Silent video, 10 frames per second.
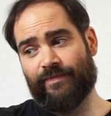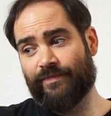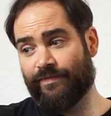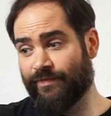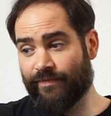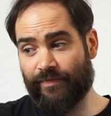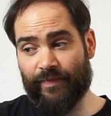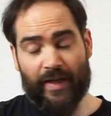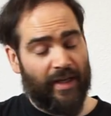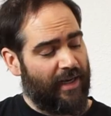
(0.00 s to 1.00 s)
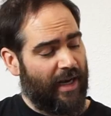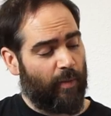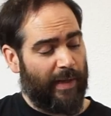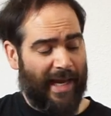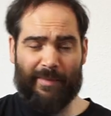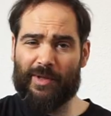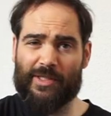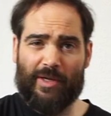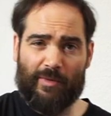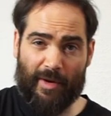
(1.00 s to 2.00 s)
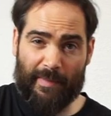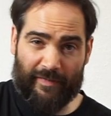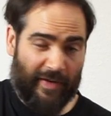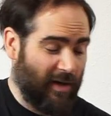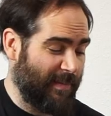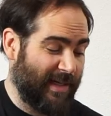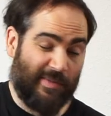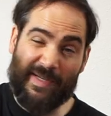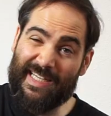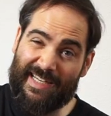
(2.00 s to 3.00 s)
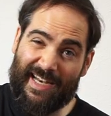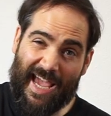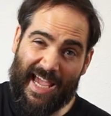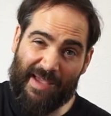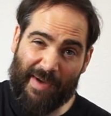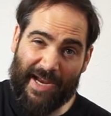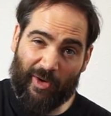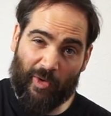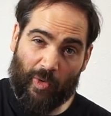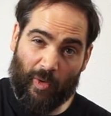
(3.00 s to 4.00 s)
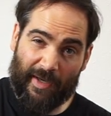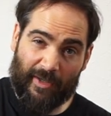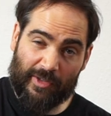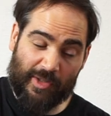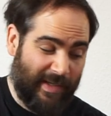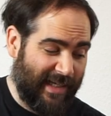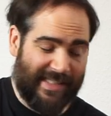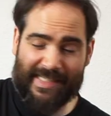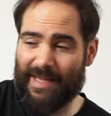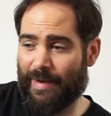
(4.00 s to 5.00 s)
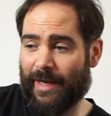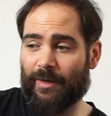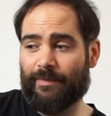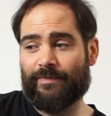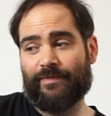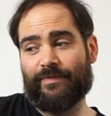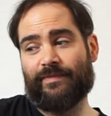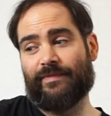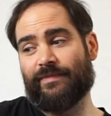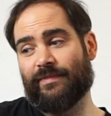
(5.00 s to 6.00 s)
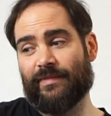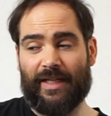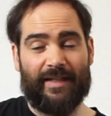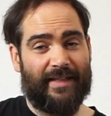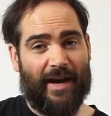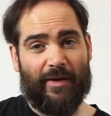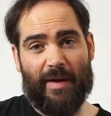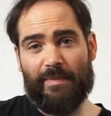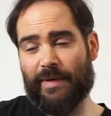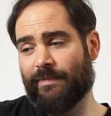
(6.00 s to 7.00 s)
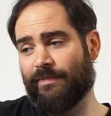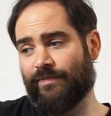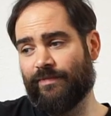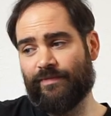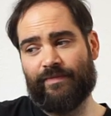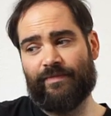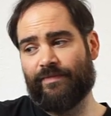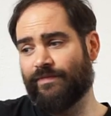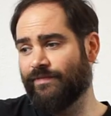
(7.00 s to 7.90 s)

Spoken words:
Now, we hammer this on with our middle finger because we need an A minor chord here. So we got this A minor. Down, up. Down,